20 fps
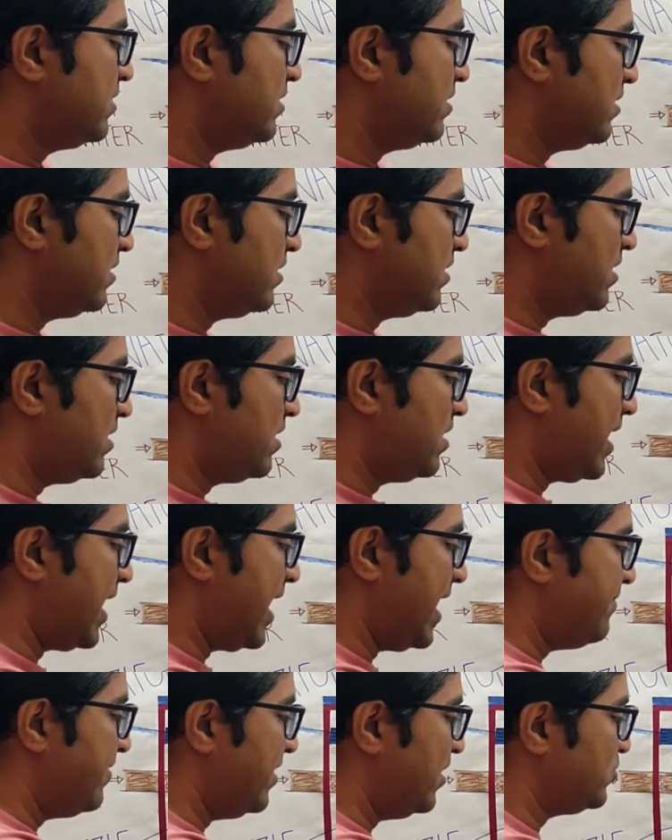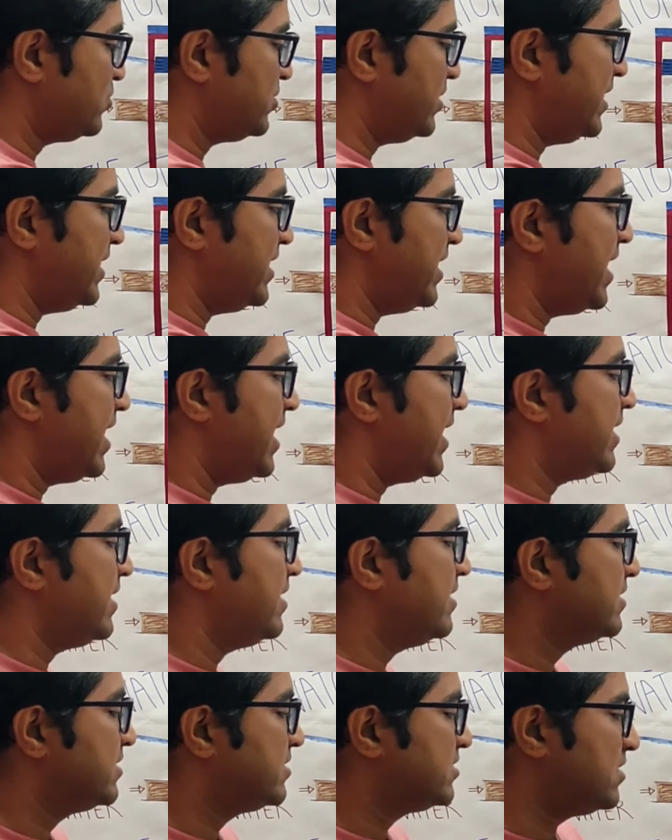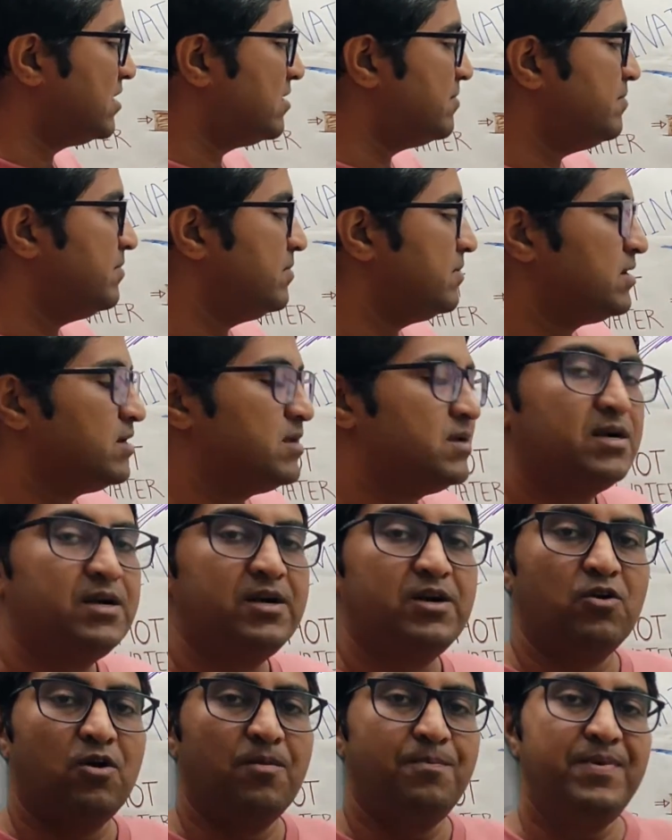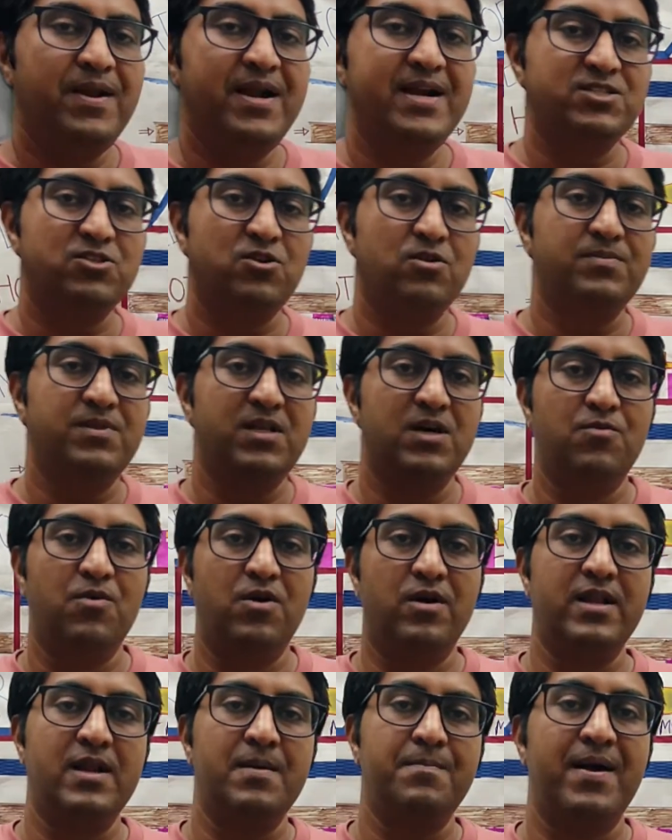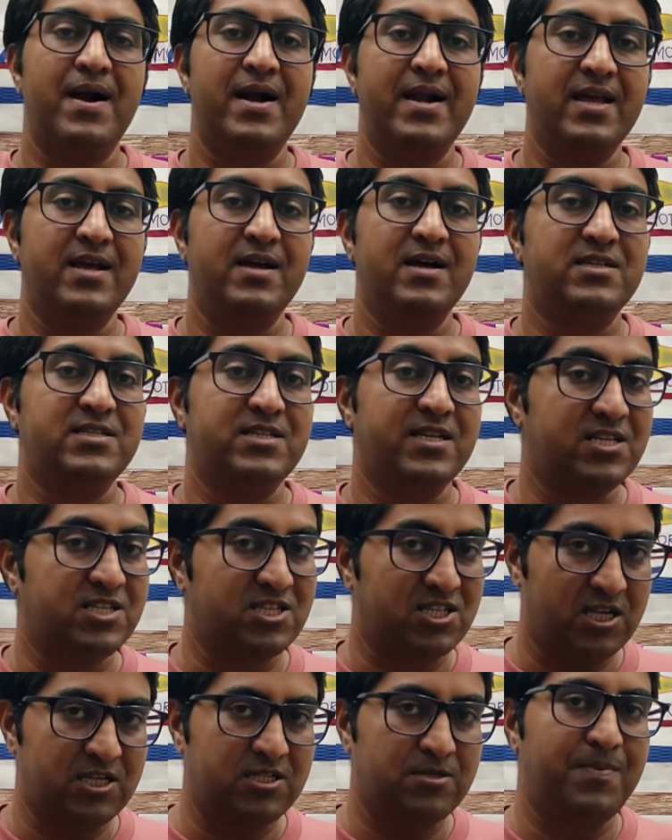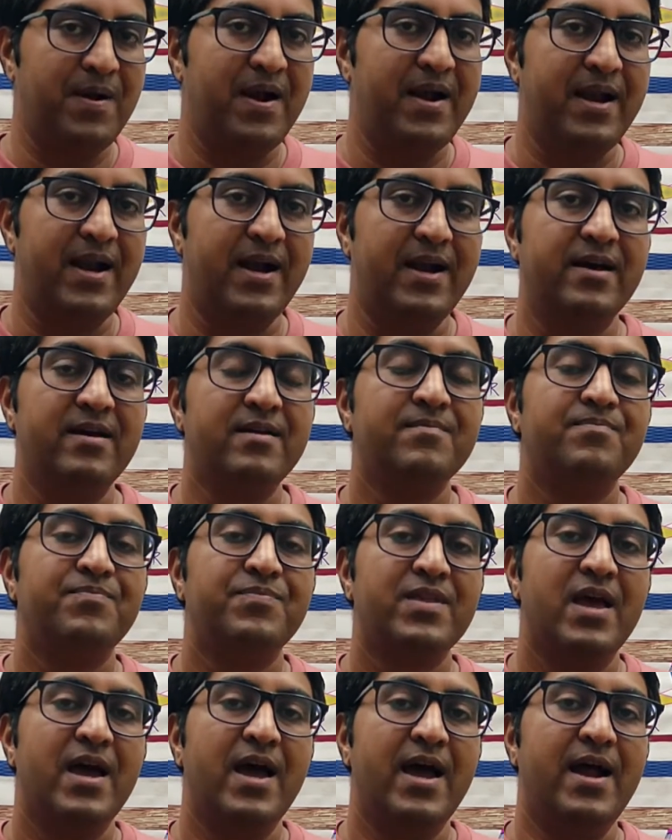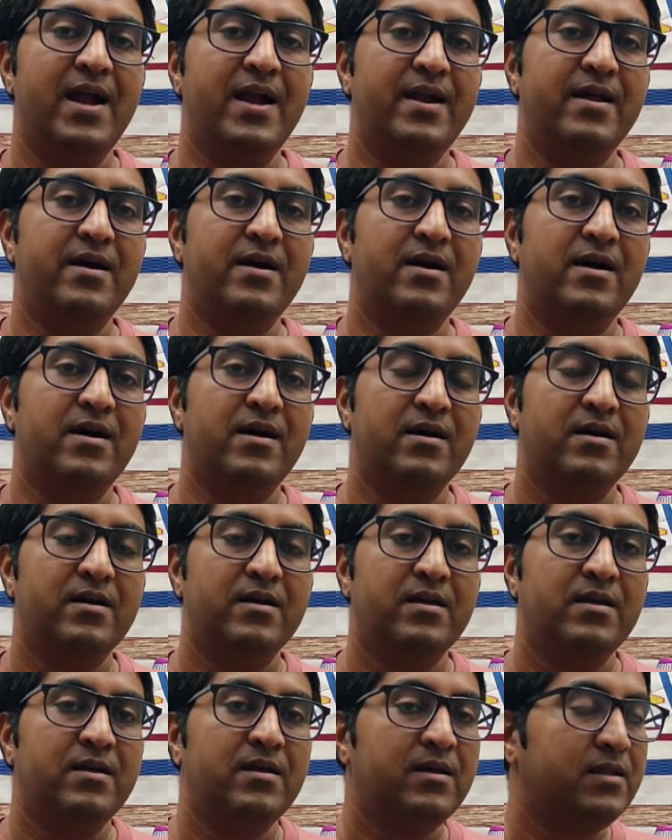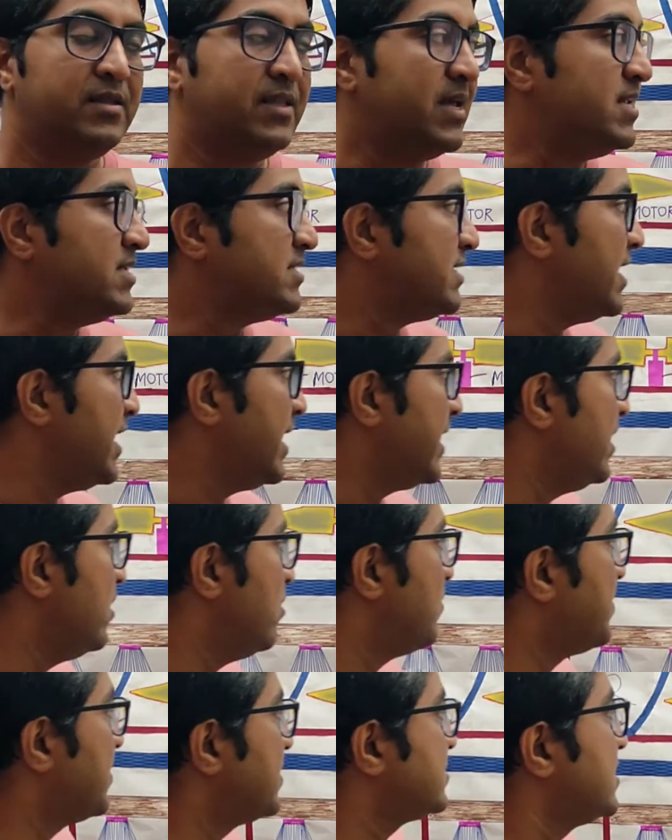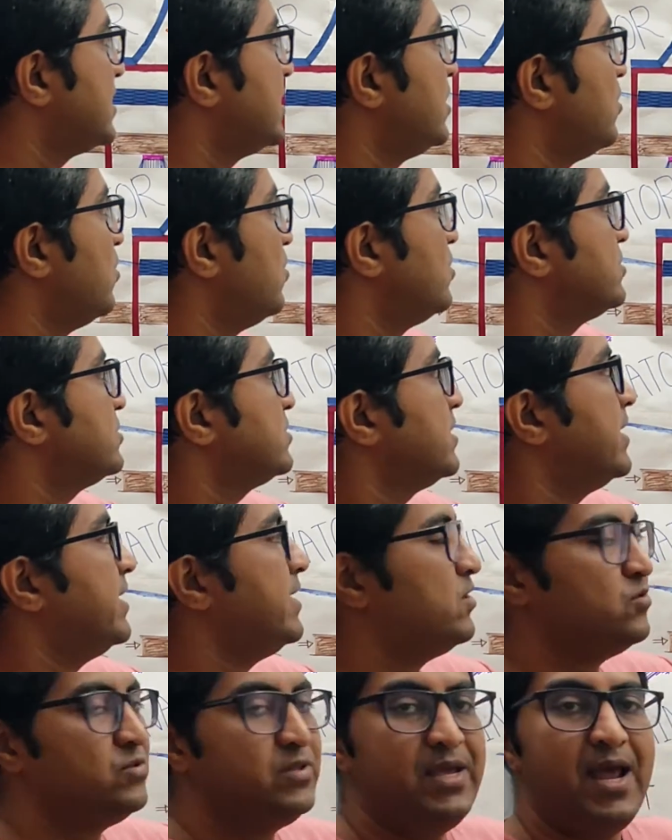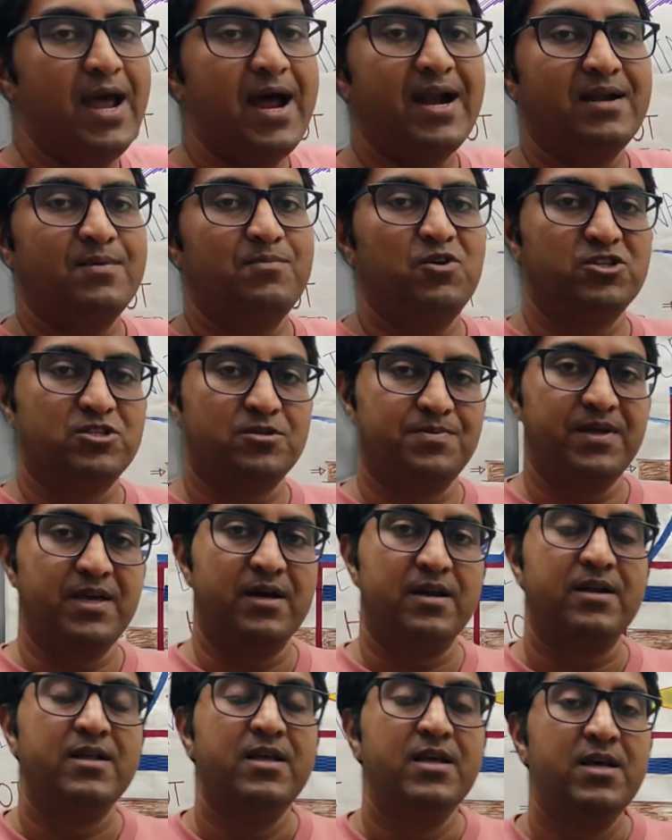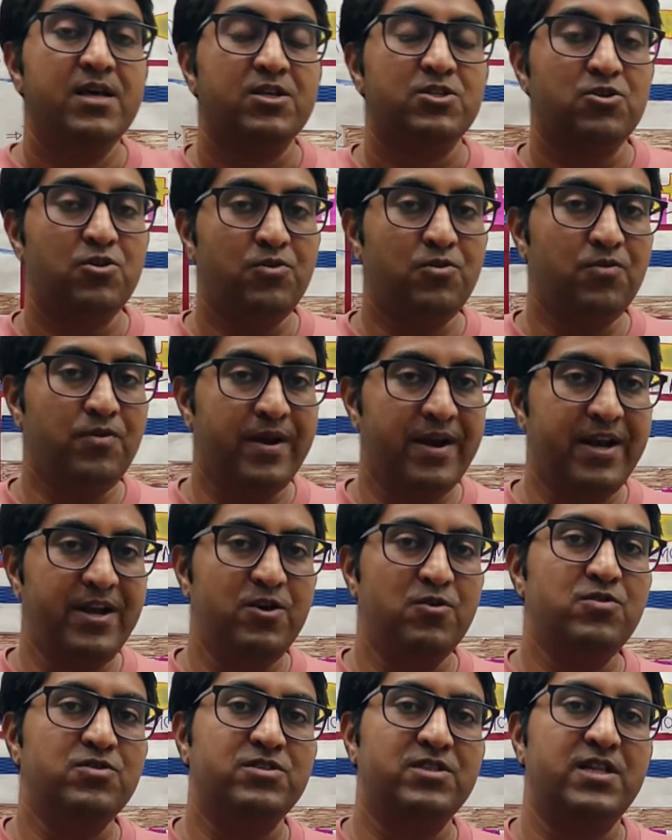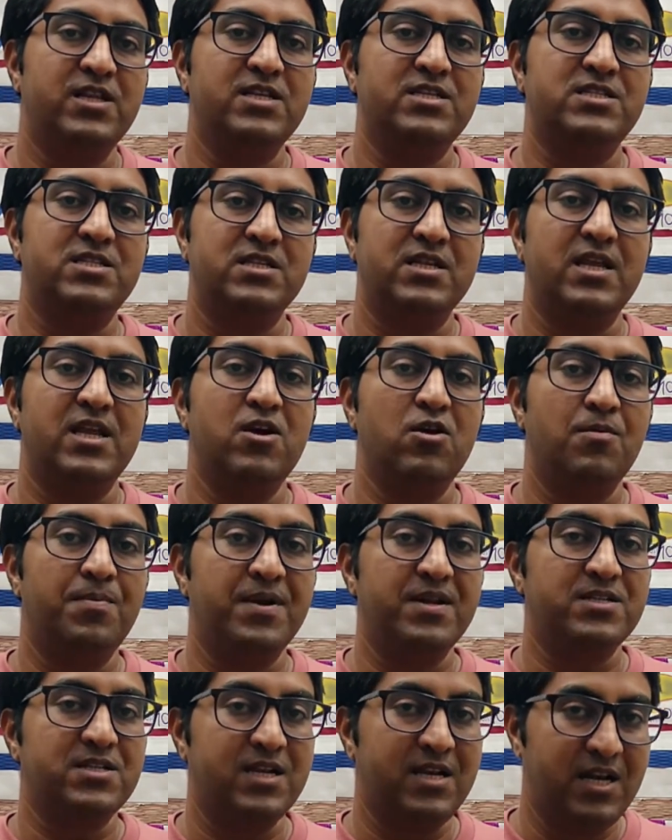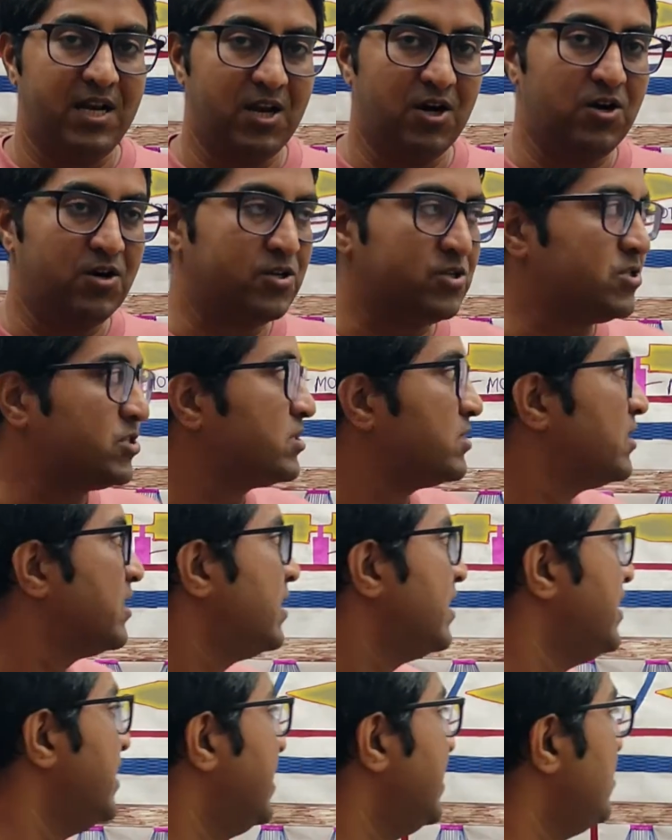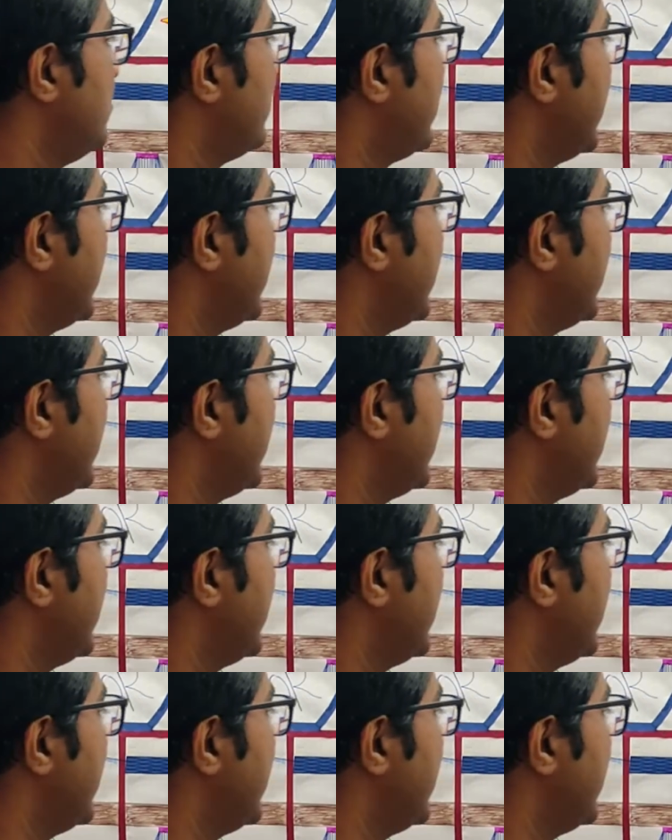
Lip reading: high velocity air, some droplets of the water particles is suspended, and there is a evaporation loss into the atmosphere. So to reduce this evaporation loss, here you